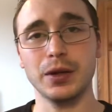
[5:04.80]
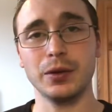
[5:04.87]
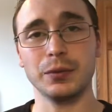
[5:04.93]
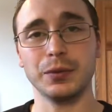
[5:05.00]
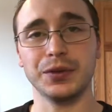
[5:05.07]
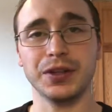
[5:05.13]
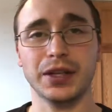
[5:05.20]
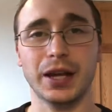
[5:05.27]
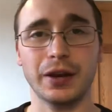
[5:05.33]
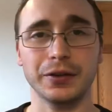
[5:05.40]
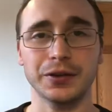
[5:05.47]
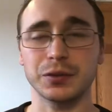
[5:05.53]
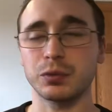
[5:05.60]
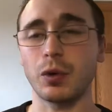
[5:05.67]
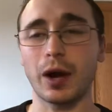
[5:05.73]
with the
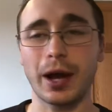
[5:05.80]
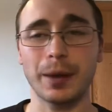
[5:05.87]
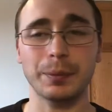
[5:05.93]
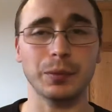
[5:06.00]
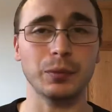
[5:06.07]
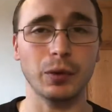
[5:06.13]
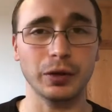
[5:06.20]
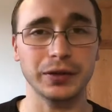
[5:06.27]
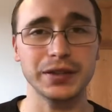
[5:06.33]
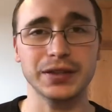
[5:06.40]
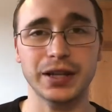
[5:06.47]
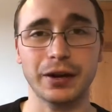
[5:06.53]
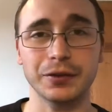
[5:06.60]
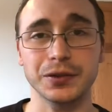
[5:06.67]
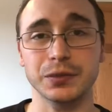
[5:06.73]
characters, what happened while these
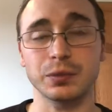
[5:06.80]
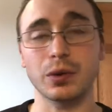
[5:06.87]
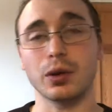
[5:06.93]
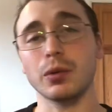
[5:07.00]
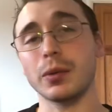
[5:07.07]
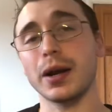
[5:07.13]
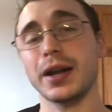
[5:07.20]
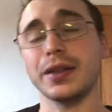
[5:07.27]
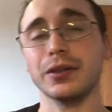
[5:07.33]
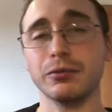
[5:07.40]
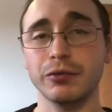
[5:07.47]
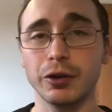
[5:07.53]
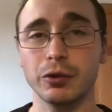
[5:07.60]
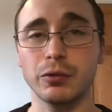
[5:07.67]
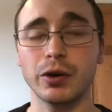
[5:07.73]
characters were away in the
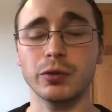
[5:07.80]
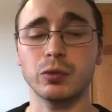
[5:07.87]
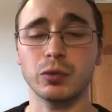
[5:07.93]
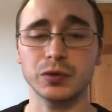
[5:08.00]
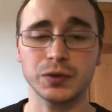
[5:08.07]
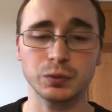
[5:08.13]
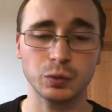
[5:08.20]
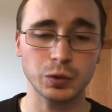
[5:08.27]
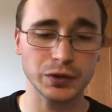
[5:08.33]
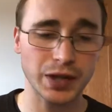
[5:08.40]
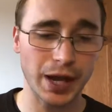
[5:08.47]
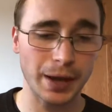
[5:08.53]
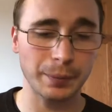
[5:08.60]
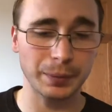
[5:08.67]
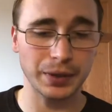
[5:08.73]
real world, what's what's
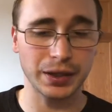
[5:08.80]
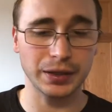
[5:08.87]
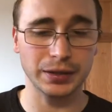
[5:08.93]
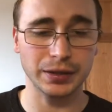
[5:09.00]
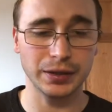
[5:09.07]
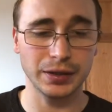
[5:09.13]
happening